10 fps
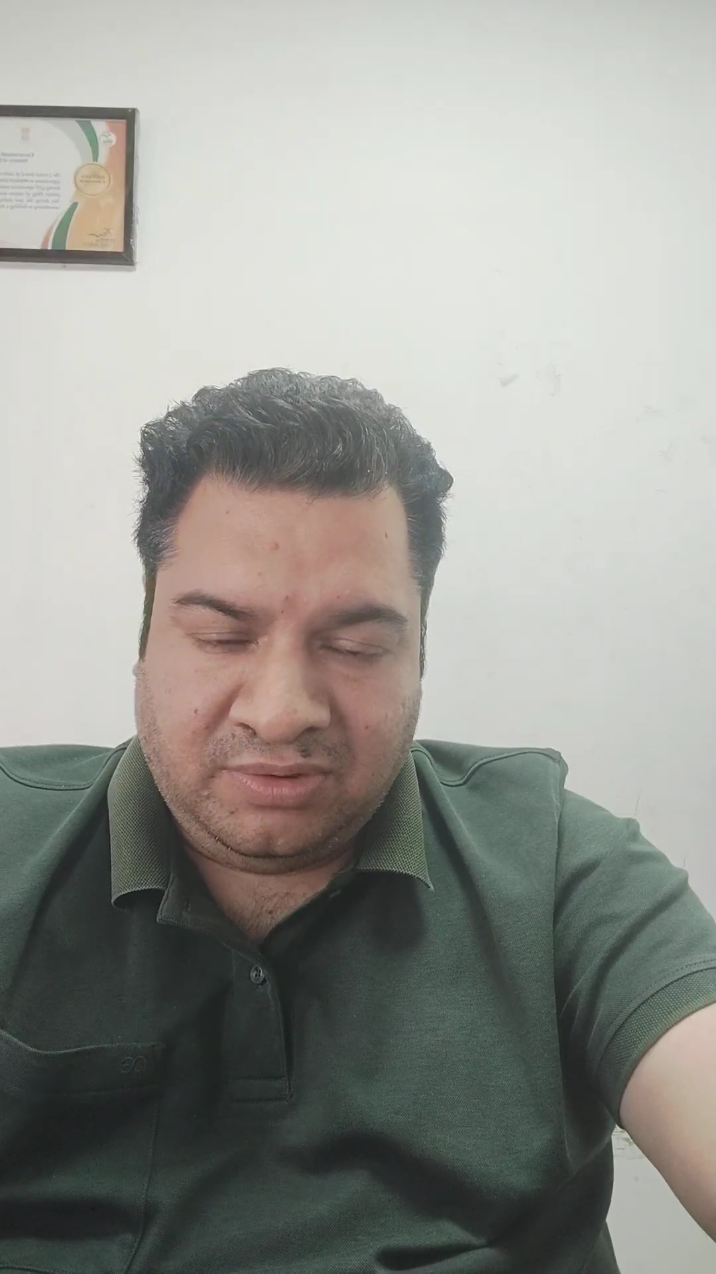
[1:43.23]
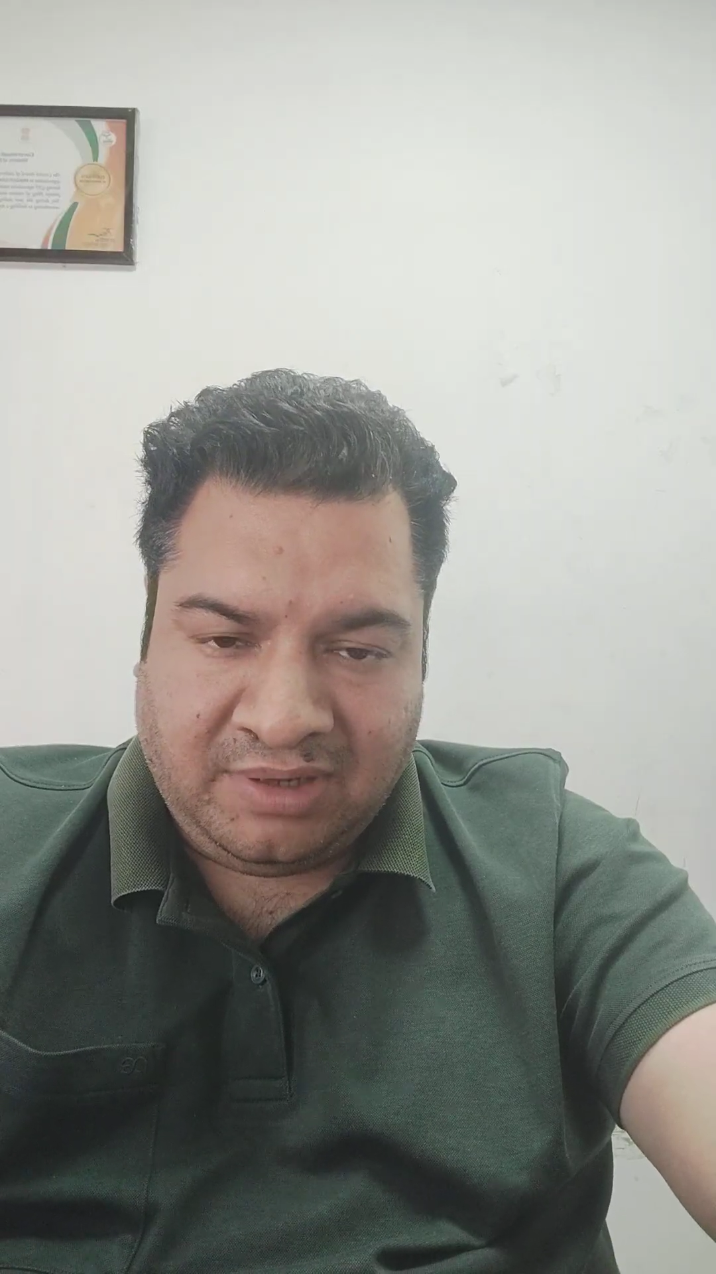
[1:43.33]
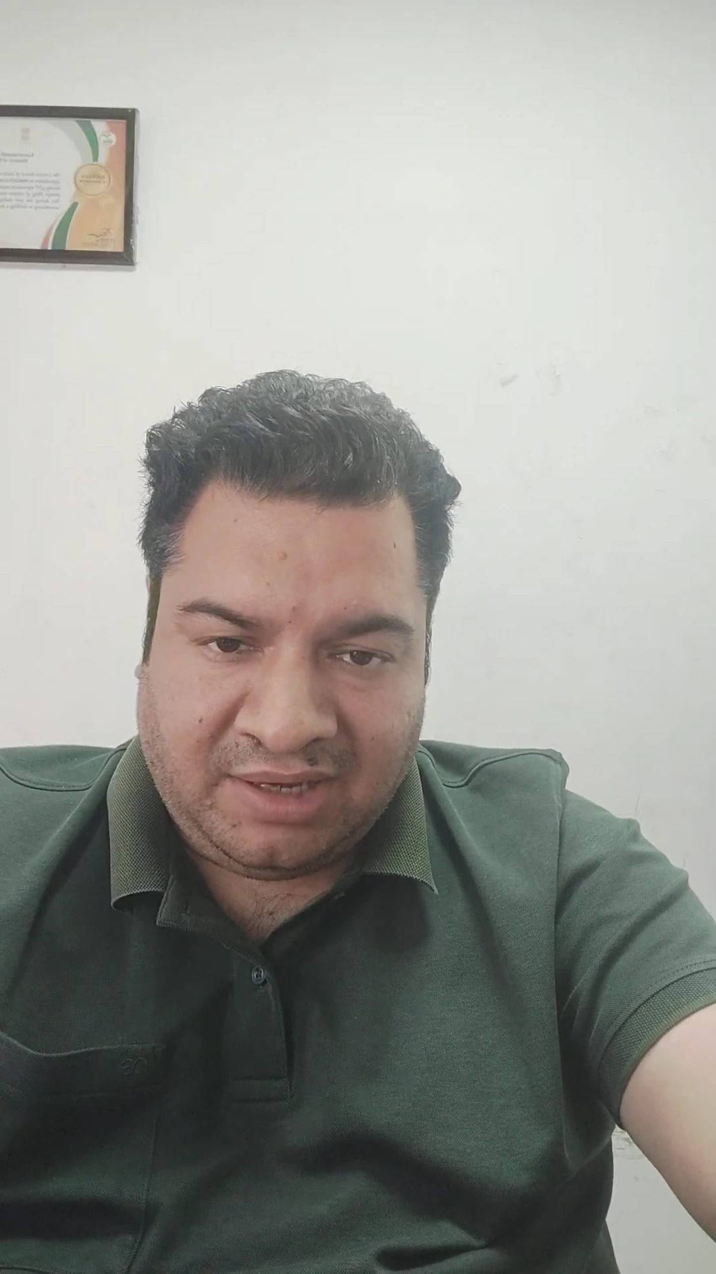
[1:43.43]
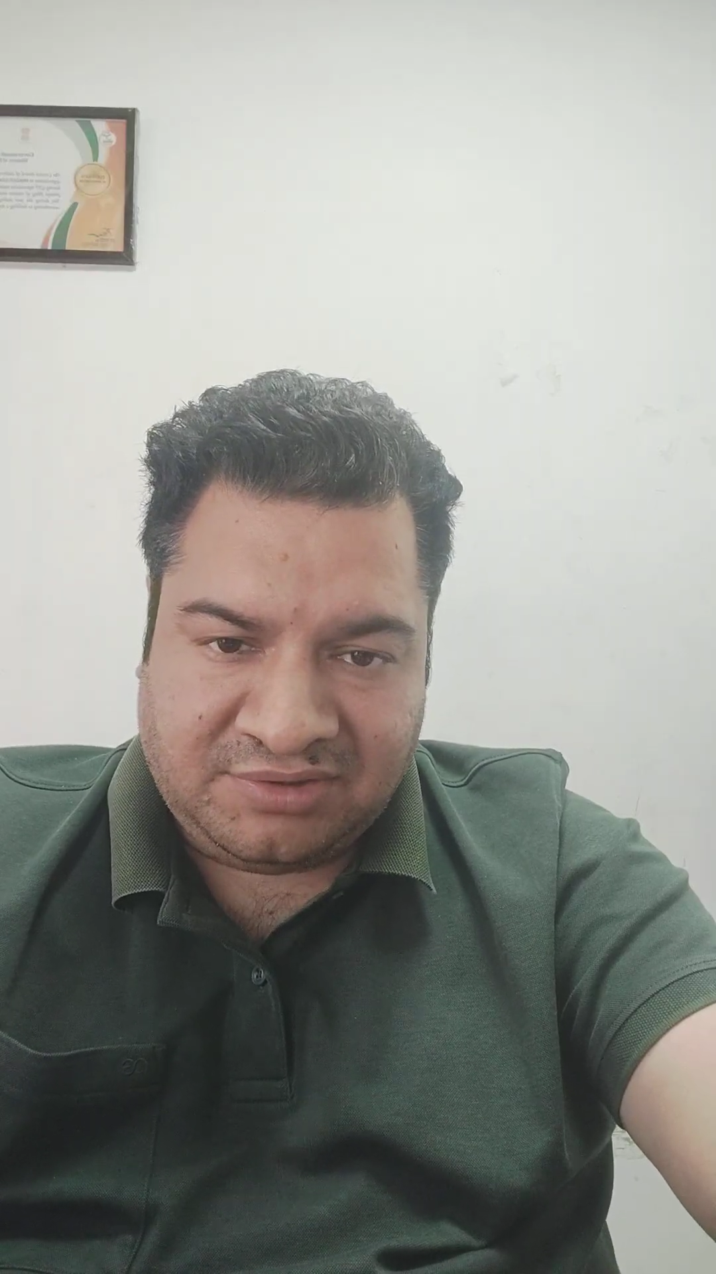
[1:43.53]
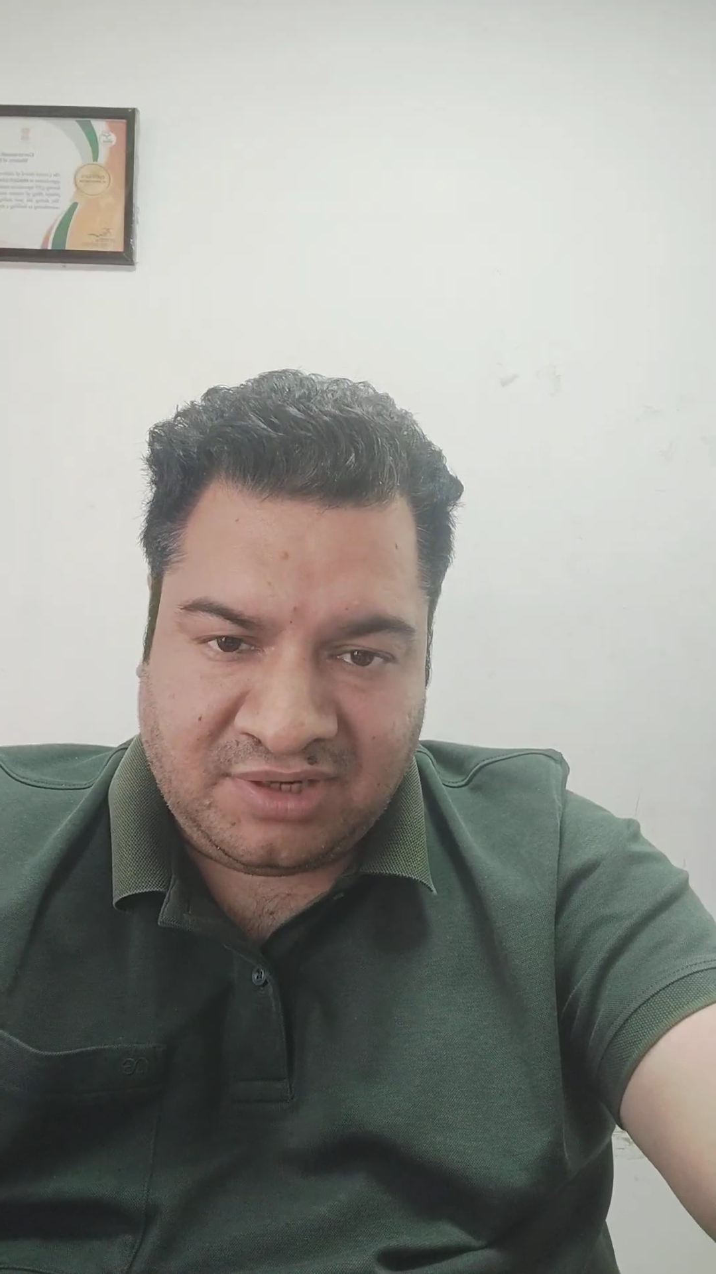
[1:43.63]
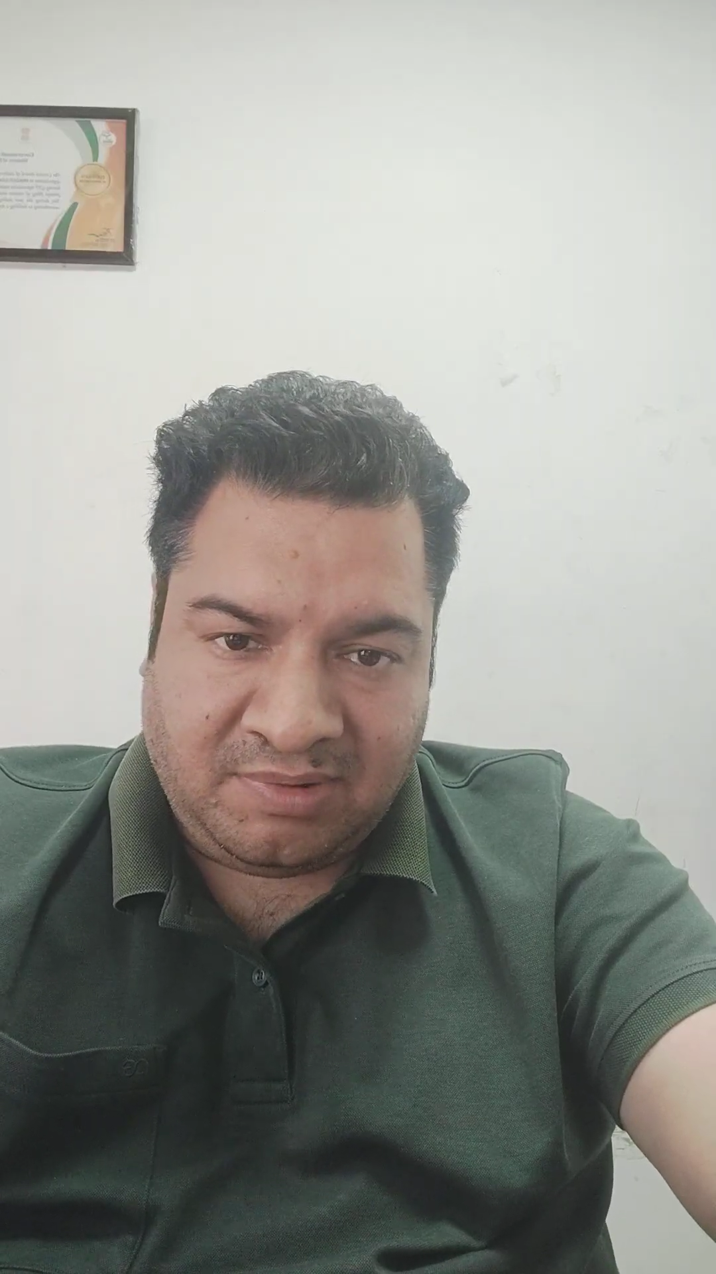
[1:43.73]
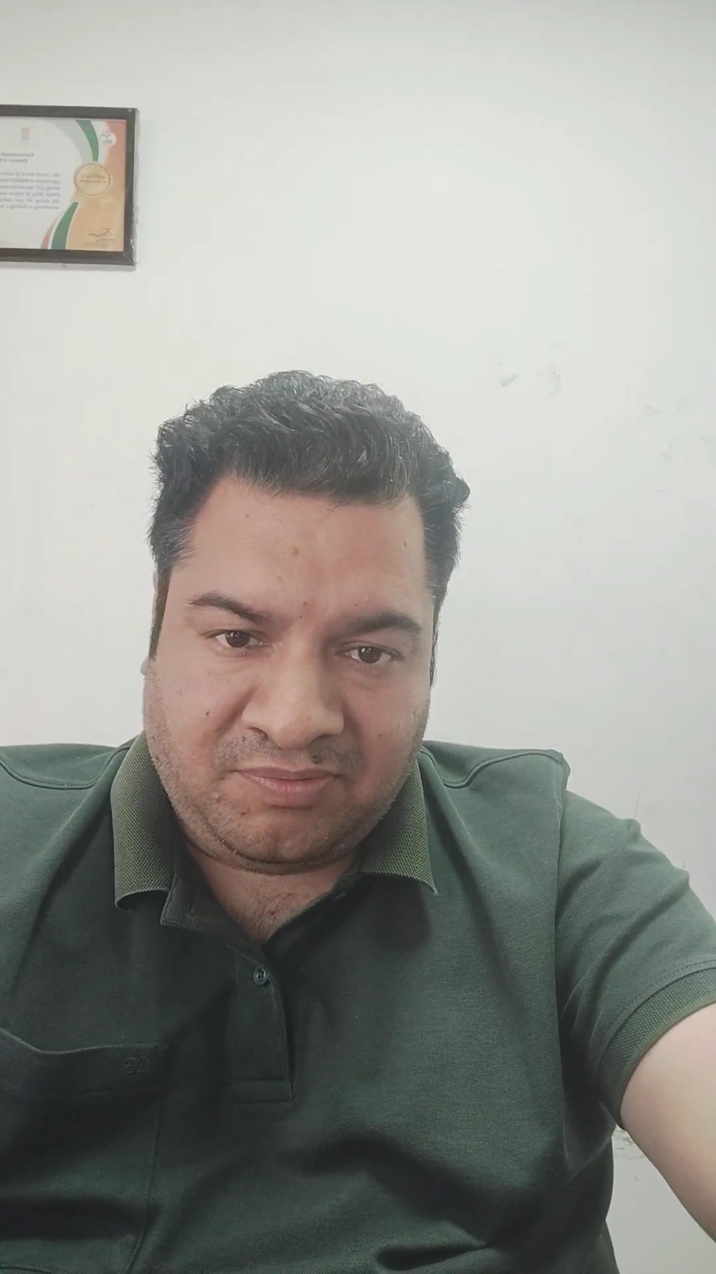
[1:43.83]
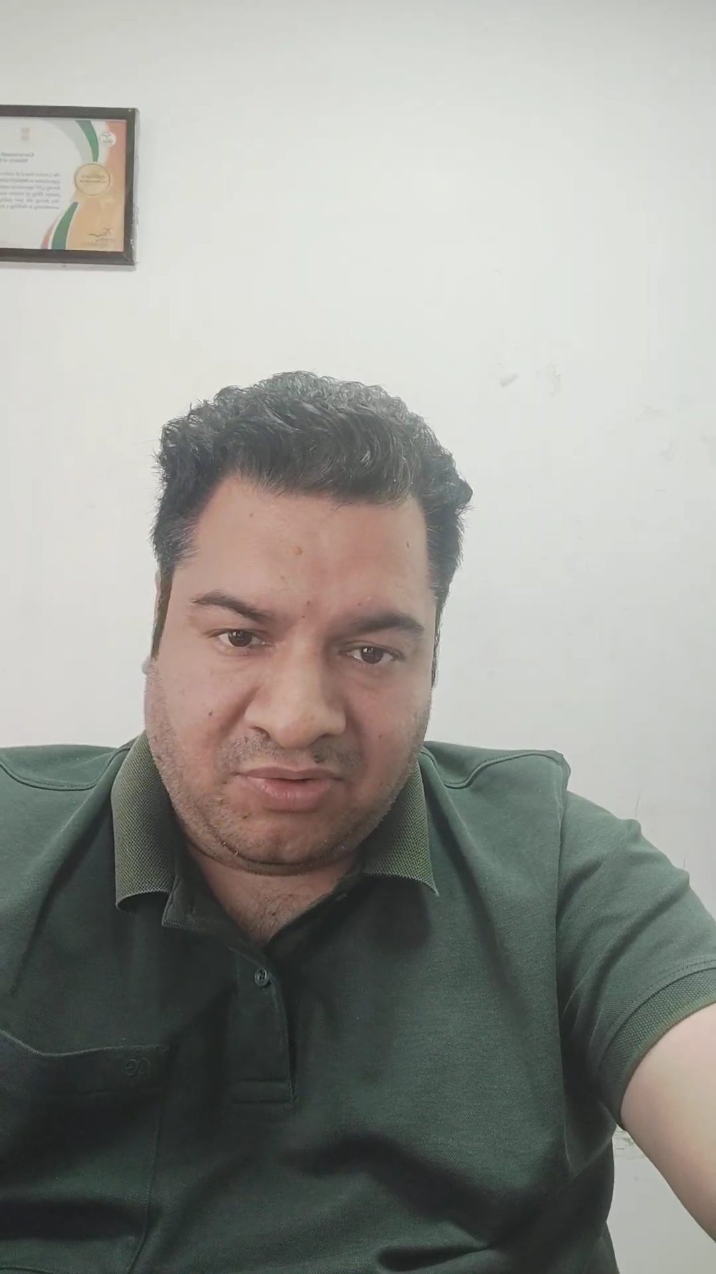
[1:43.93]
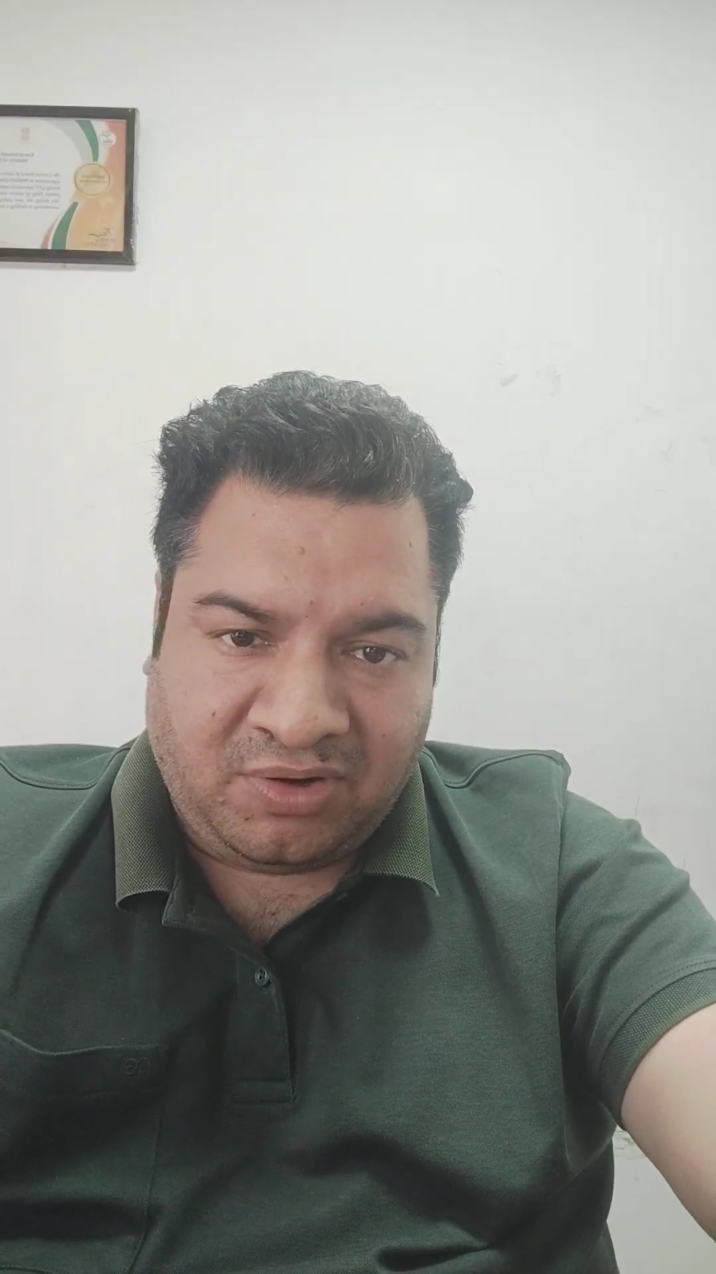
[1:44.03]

will answerable